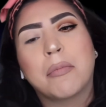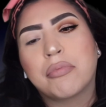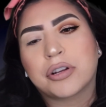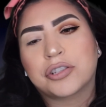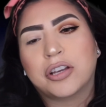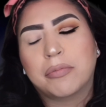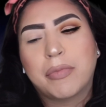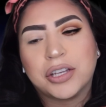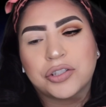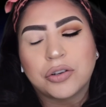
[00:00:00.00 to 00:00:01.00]
brush off
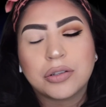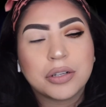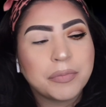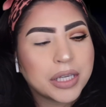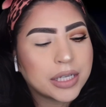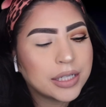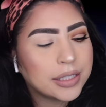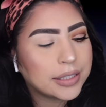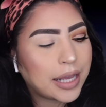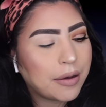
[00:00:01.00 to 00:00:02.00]
my shoulder,
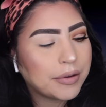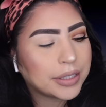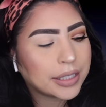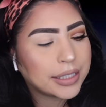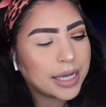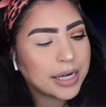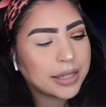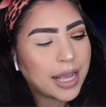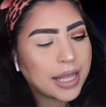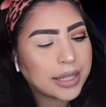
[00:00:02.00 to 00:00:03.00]
because I was
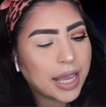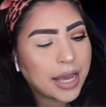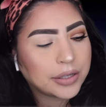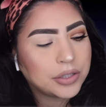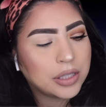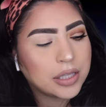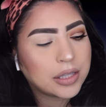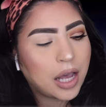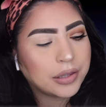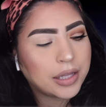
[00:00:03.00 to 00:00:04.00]
excited that they actually
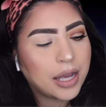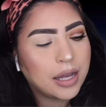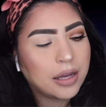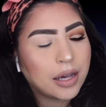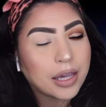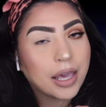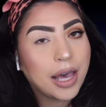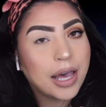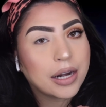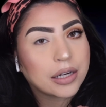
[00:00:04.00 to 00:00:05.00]
thought that I
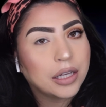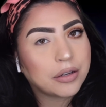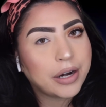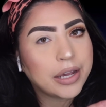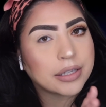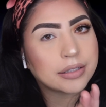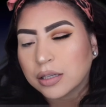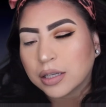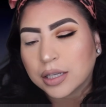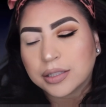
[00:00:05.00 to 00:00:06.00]
had color eyes.
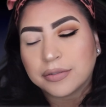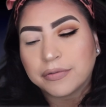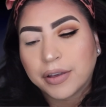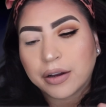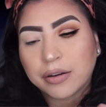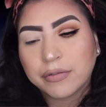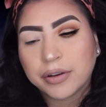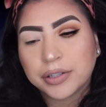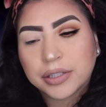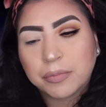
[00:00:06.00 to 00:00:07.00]
It's very,
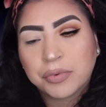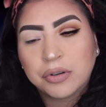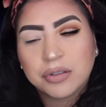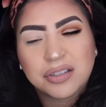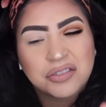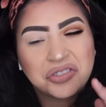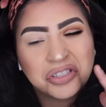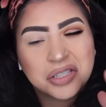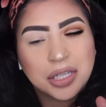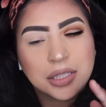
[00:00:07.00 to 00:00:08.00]
very simple, and it
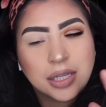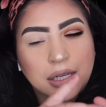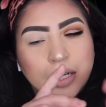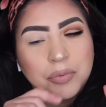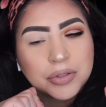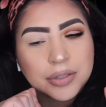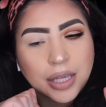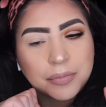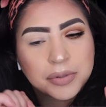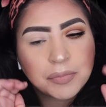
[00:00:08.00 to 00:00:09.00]
just takes like a couple
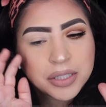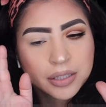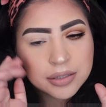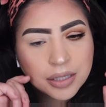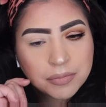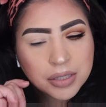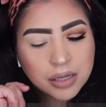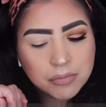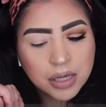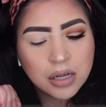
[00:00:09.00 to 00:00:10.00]
steps, but at the same
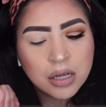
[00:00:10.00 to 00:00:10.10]
time,